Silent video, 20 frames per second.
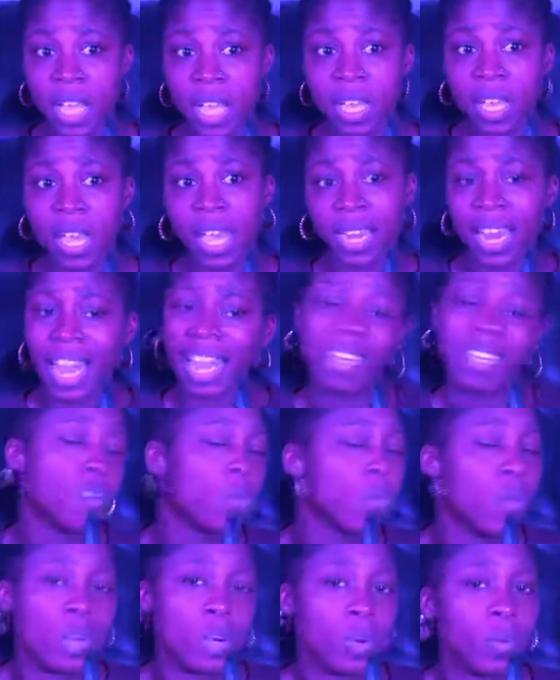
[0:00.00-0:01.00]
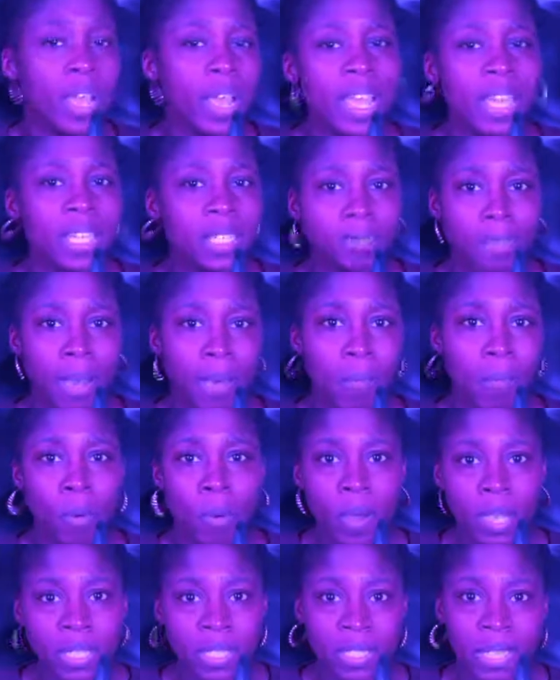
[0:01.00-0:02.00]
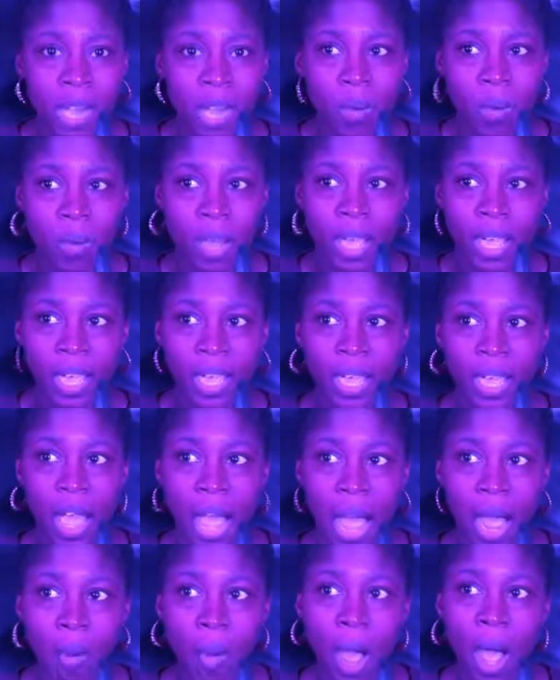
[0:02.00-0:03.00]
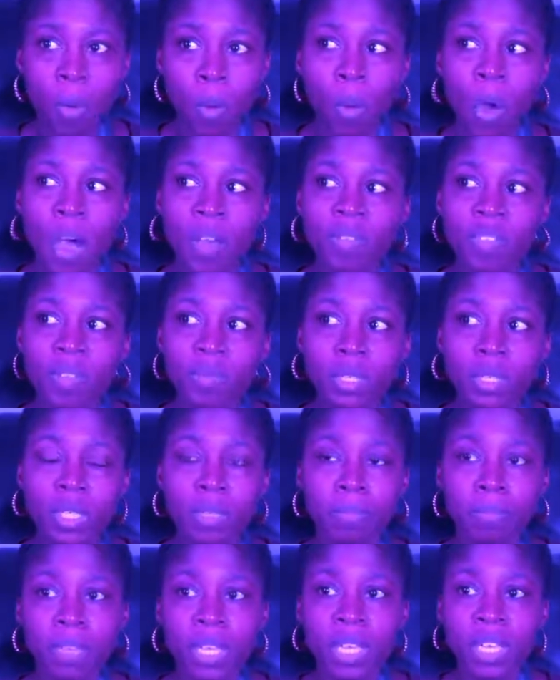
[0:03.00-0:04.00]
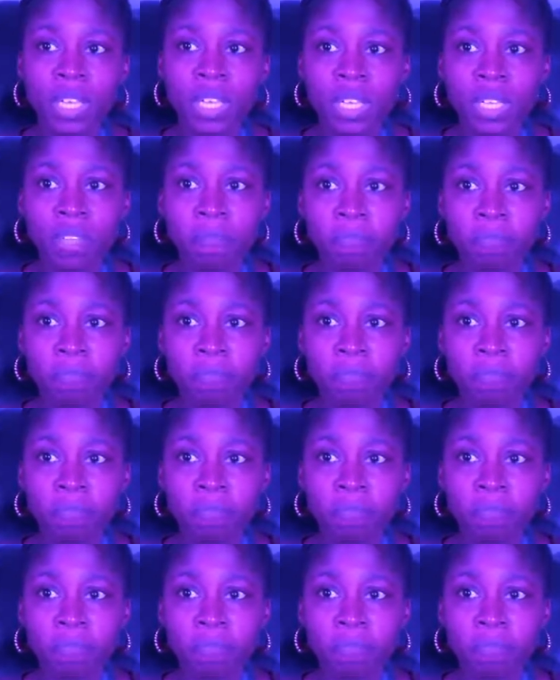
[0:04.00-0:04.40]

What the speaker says: and I didn't want to raise my boys that way. I want them to be